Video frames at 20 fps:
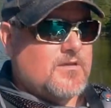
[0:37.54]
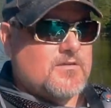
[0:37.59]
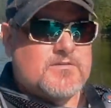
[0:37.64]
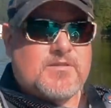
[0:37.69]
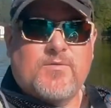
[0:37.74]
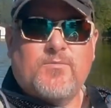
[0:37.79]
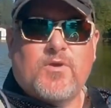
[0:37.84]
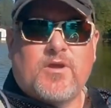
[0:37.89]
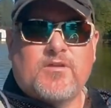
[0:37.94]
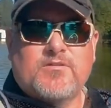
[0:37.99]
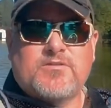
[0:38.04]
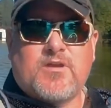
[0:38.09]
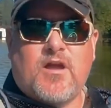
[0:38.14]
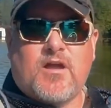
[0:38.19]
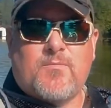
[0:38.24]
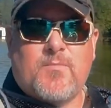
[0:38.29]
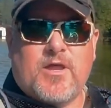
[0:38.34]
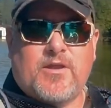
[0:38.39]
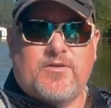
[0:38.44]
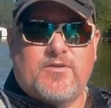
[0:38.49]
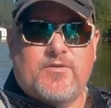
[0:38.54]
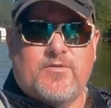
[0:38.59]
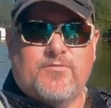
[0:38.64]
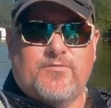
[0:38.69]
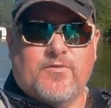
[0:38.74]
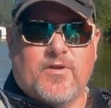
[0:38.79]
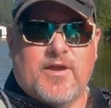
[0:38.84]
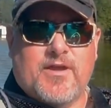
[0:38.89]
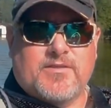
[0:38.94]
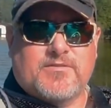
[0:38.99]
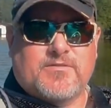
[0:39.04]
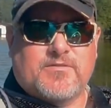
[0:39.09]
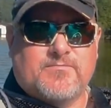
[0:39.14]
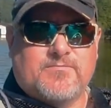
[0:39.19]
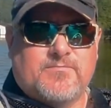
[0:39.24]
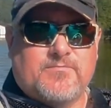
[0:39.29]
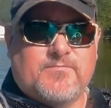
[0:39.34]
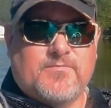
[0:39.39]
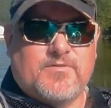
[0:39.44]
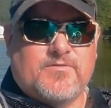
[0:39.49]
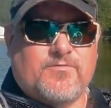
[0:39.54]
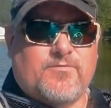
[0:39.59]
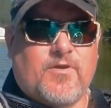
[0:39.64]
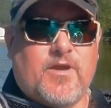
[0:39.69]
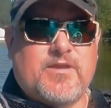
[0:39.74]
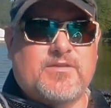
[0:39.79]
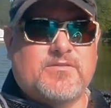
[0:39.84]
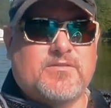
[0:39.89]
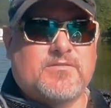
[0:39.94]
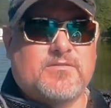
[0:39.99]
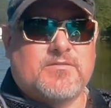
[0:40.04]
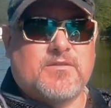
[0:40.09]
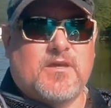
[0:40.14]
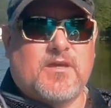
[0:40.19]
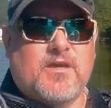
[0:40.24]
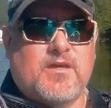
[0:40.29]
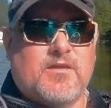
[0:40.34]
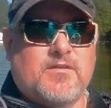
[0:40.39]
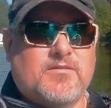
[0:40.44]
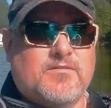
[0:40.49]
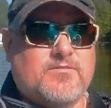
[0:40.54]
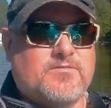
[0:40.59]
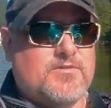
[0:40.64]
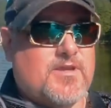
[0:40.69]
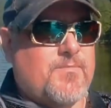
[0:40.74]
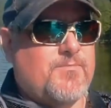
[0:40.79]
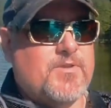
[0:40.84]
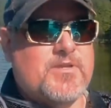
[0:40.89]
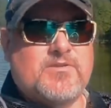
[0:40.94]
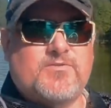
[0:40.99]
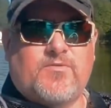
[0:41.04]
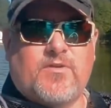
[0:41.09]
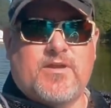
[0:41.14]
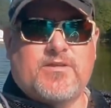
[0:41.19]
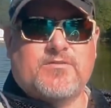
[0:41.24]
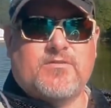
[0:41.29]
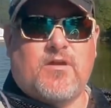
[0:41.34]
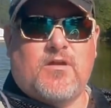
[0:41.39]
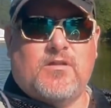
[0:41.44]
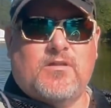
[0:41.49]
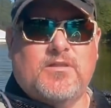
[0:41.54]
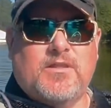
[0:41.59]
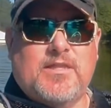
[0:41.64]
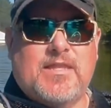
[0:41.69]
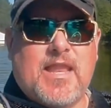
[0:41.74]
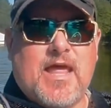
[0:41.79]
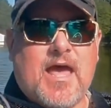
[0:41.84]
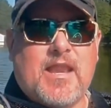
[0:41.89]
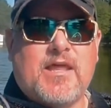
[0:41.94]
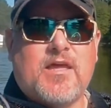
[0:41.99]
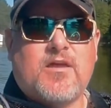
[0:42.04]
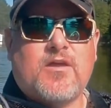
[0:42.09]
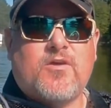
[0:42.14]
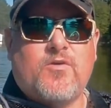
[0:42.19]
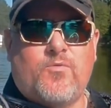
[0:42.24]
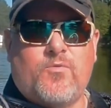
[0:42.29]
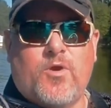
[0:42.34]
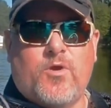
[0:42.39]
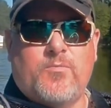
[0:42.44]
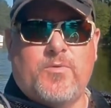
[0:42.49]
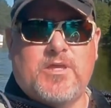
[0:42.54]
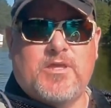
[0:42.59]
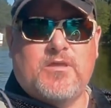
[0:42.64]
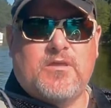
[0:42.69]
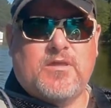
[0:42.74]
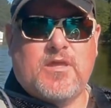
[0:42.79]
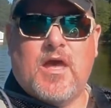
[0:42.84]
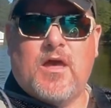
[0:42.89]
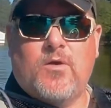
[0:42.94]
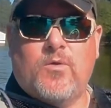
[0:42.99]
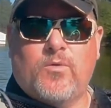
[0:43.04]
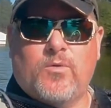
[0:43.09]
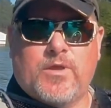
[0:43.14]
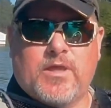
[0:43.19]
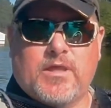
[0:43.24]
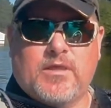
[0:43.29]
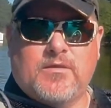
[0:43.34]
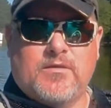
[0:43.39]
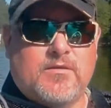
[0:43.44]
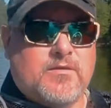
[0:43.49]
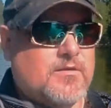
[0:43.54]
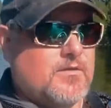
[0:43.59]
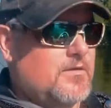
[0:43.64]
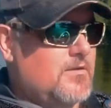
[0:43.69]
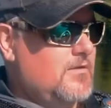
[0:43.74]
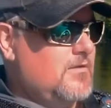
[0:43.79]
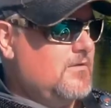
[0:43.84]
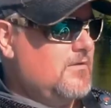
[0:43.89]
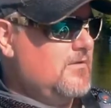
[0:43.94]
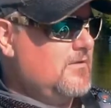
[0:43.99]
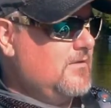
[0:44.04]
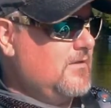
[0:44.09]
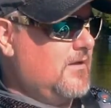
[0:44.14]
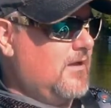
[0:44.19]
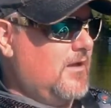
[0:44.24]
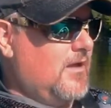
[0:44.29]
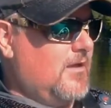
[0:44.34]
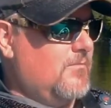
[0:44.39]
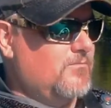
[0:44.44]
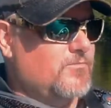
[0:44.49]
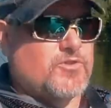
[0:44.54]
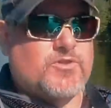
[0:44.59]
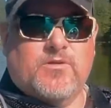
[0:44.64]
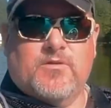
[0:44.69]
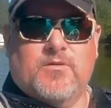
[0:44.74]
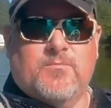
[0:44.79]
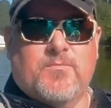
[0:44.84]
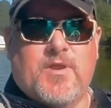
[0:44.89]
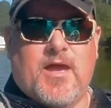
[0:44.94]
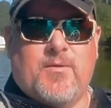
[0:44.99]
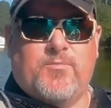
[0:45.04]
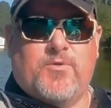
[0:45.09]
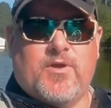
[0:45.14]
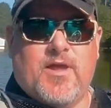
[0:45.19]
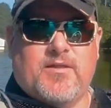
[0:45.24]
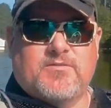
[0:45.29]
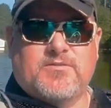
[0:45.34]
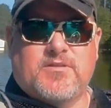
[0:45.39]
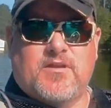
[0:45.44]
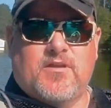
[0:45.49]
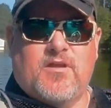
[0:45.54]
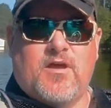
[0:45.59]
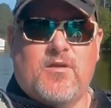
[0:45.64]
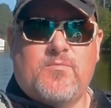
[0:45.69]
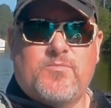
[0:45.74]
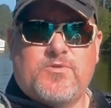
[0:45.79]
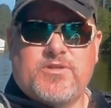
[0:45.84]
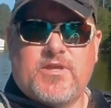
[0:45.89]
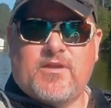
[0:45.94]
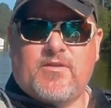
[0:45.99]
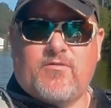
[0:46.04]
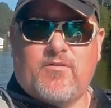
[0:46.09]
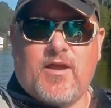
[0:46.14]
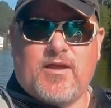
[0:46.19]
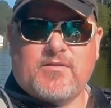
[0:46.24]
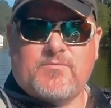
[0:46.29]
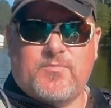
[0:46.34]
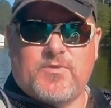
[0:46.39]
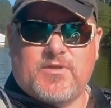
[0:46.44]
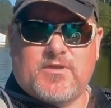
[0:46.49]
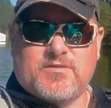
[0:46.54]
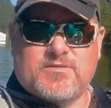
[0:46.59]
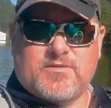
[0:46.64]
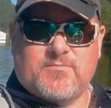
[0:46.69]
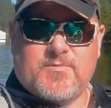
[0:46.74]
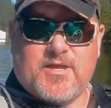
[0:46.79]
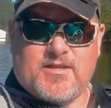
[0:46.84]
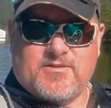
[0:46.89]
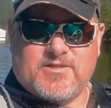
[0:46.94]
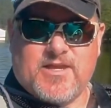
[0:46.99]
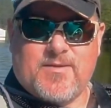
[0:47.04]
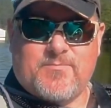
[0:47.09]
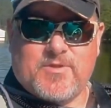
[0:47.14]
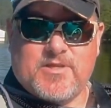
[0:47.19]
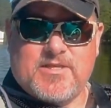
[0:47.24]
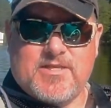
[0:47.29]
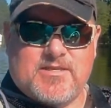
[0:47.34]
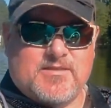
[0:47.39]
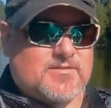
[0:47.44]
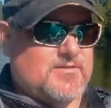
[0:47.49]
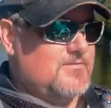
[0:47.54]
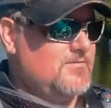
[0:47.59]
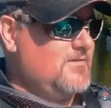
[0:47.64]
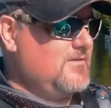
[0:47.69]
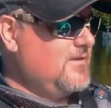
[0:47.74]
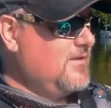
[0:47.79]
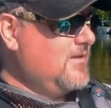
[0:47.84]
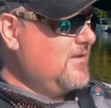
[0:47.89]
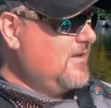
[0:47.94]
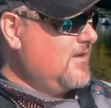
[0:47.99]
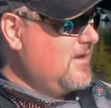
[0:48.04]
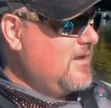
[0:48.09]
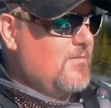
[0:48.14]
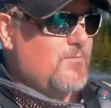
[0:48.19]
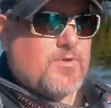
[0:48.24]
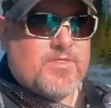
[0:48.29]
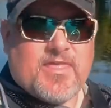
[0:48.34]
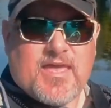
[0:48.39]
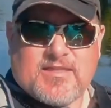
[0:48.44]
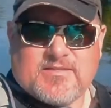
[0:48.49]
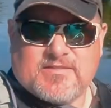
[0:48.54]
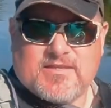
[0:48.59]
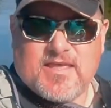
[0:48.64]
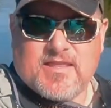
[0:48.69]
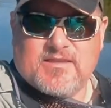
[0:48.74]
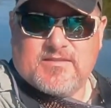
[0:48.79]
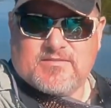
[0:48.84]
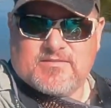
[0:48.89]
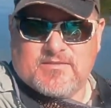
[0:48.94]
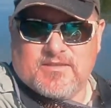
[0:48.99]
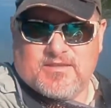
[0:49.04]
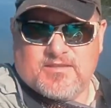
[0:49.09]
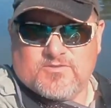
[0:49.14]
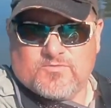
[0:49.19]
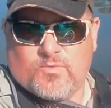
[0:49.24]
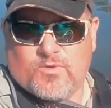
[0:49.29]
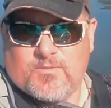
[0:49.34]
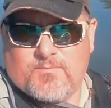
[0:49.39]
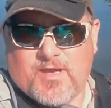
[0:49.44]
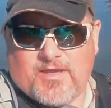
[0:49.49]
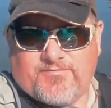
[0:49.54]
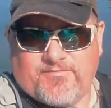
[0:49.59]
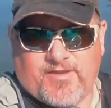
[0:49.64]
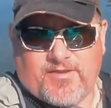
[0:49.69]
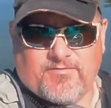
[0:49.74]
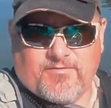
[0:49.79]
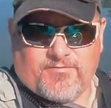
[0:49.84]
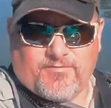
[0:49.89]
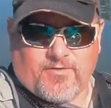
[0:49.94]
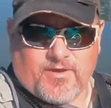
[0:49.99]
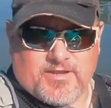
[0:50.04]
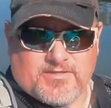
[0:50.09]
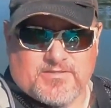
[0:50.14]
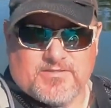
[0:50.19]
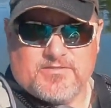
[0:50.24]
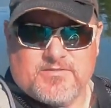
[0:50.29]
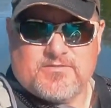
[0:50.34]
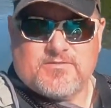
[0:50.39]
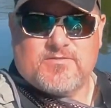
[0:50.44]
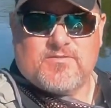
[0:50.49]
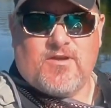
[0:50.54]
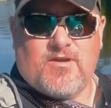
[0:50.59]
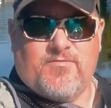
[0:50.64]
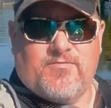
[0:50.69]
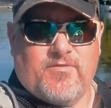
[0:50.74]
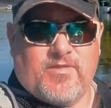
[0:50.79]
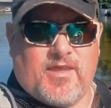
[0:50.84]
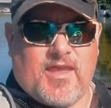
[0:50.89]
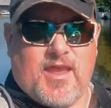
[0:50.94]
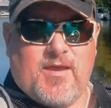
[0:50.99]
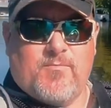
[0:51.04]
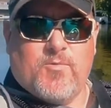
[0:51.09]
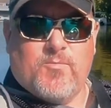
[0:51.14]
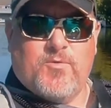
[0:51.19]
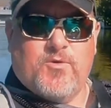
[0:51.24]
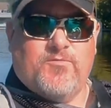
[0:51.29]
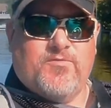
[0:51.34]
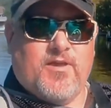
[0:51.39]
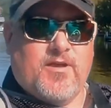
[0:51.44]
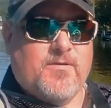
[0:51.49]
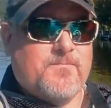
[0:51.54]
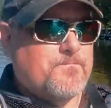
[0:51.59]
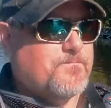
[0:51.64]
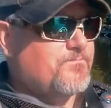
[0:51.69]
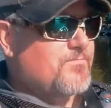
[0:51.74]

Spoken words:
Today we're going to talk about a new phrase. This phrase is a Japanese phrase called Nana Karobi Ya Oki. I'm sure I'm not pronouncing it 100% correct because I'm not Japanese. But that said, it's one of my favorite phrases. Sorry for the camera move there.